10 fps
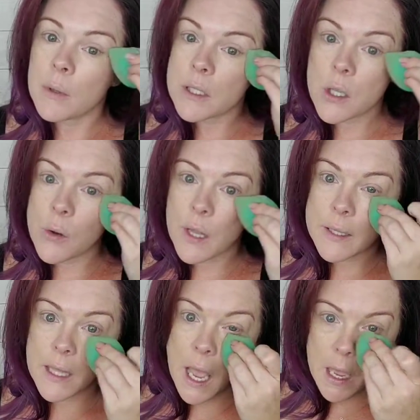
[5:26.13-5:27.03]
So
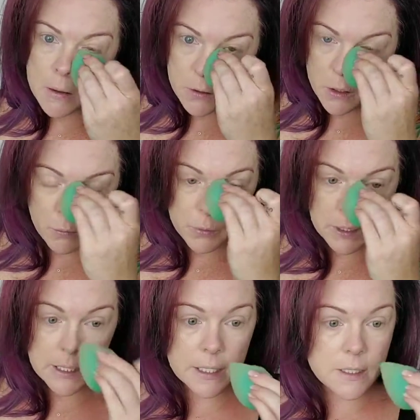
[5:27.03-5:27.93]
that, you know,
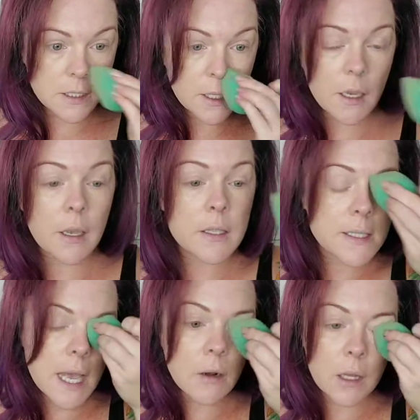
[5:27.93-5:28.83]
really gets to
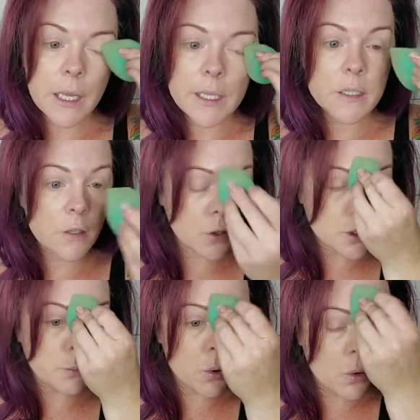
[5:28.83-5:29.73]
settle into
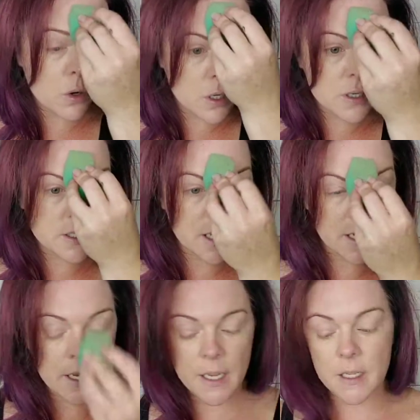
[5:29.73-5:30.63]
those pores
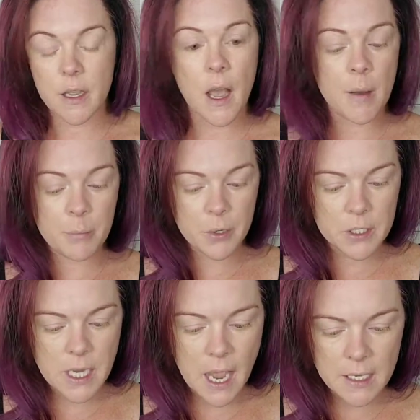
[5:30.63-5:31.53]
and it,
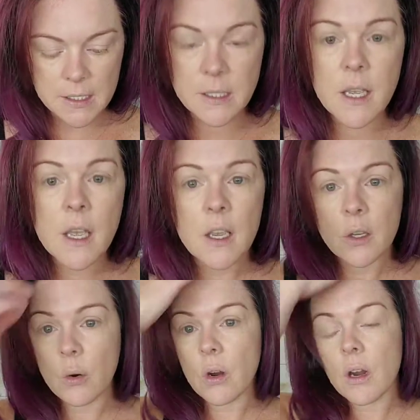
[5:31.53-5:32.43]
protects
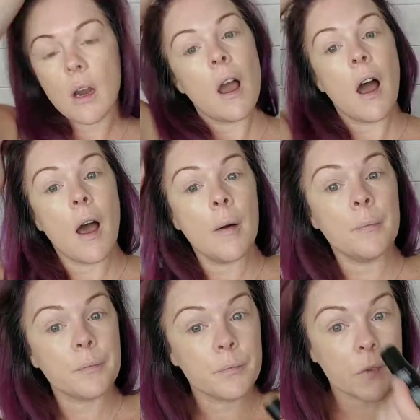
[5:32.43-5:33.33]
your
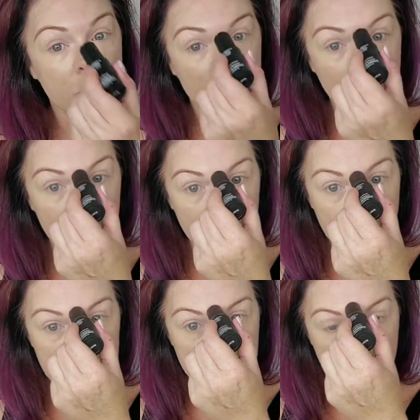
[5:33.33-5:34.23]

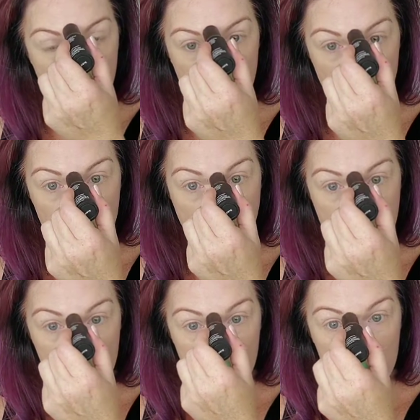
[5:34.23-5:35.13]
face from the
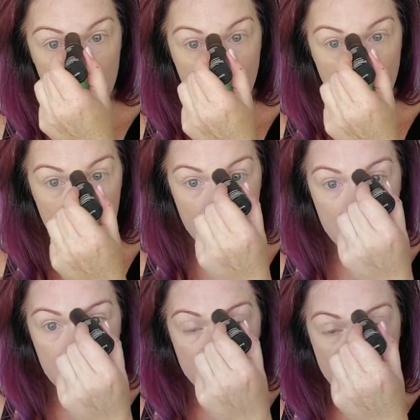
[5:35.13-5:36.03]
environment. Okay.
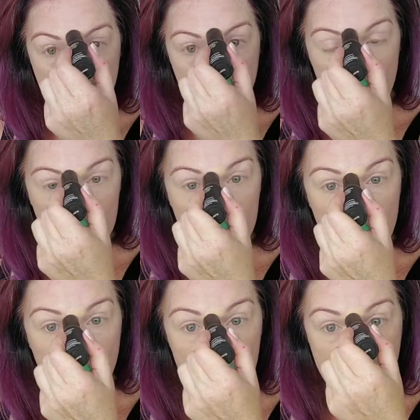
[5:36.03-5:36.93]
So if
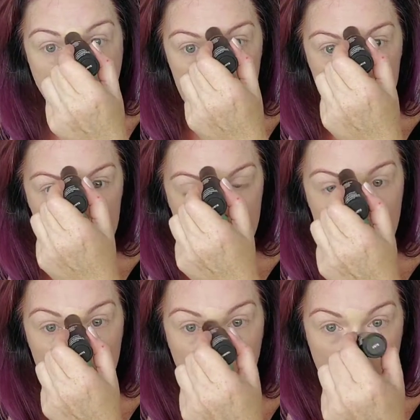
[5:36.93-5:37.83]
you are not using
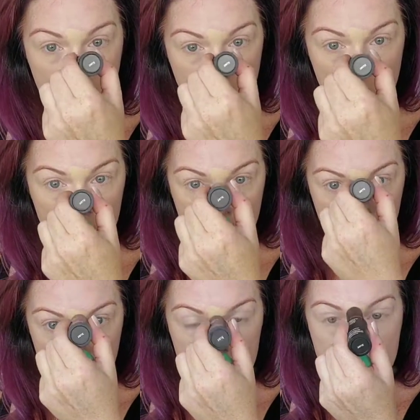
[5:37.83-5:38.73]
a primer, you
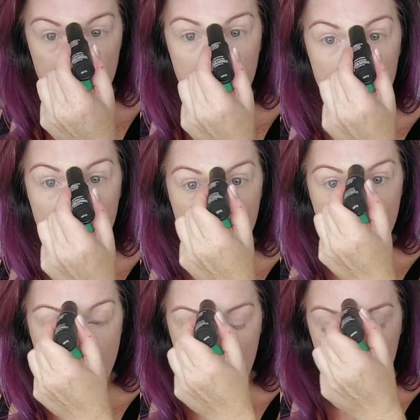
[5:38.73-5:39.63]
need to be.
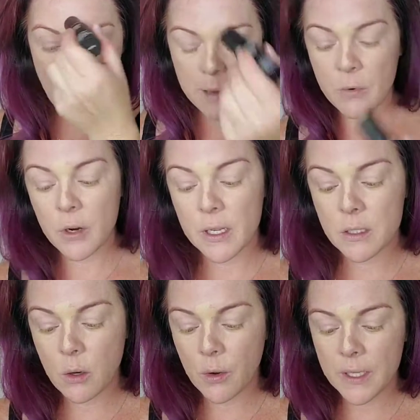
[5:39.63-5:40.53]
A primer is
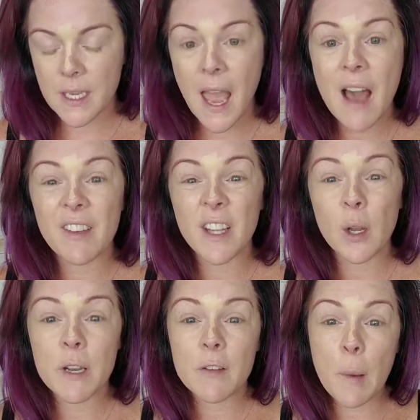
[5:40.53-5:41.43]
going to have a little
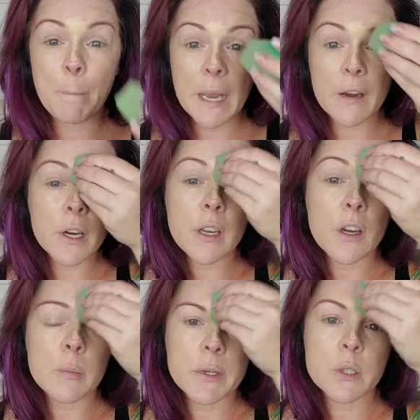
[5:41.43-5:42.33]
bit of a
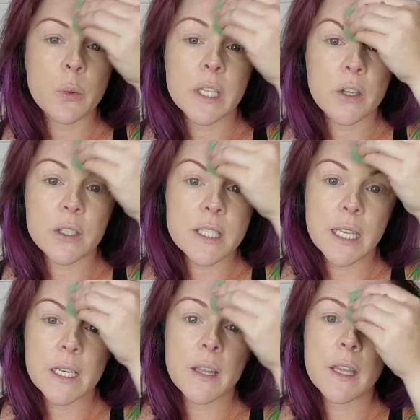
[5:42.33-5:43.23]
barrier between your
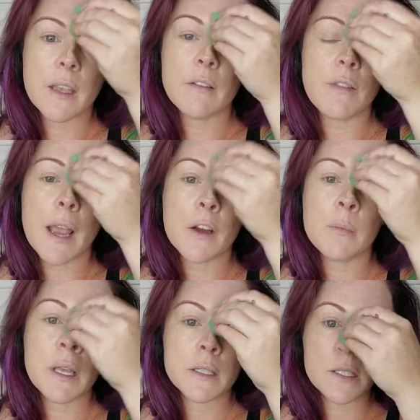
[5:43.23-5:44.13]
skin and the
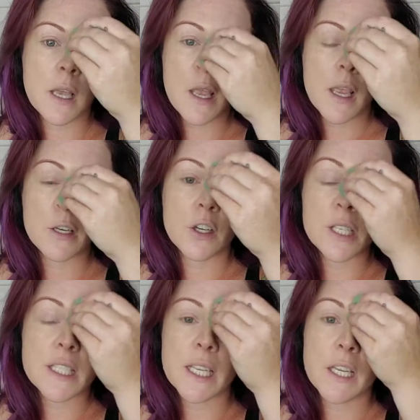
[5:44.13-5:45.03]
environment and your
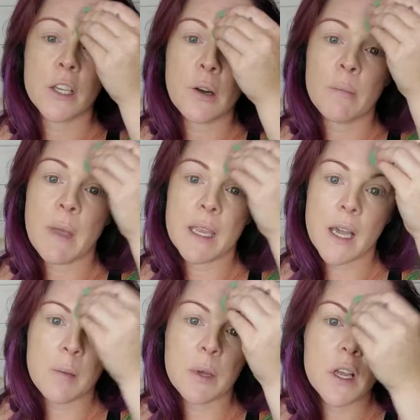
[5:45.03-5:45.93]
skin and your
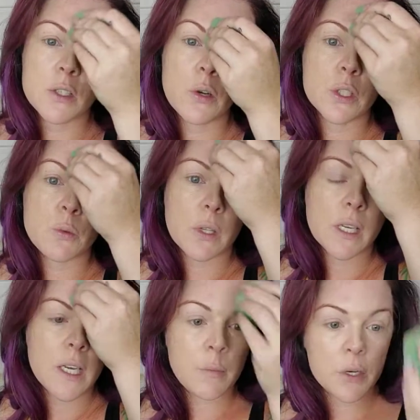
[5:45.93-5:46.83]
makeup. So it's really
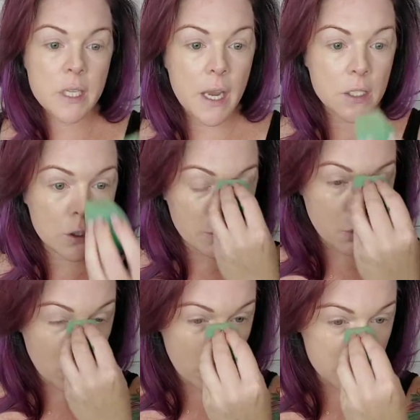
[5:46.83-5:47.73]
going to protect your
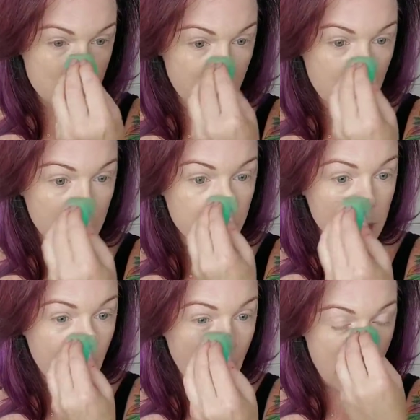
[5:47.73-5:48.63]
pores so that you
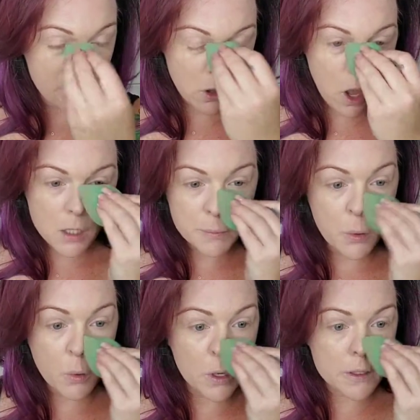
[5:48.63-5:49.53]
don't have clogged
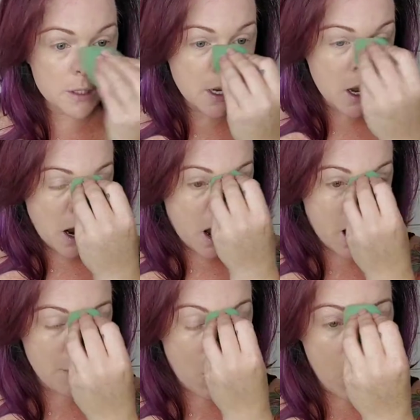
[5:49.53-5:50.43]
pores.
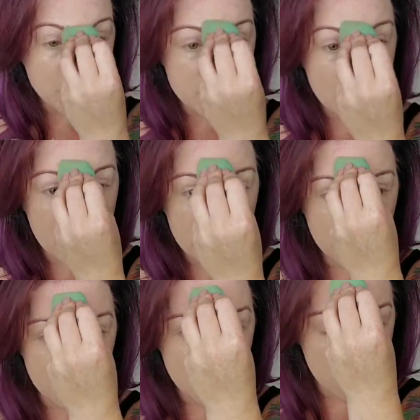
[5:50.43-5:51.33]
Also, if
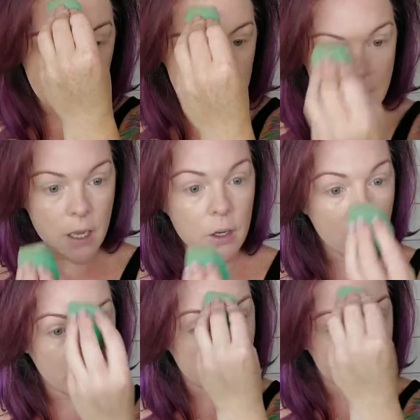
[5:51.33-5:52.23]
you notice that
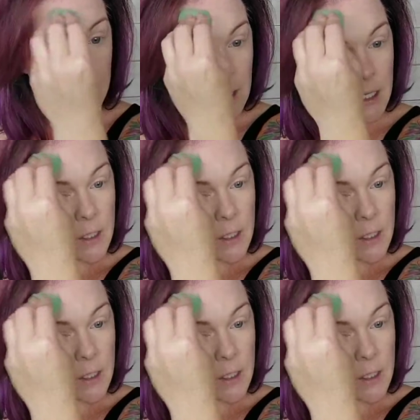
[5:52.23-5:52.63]
currently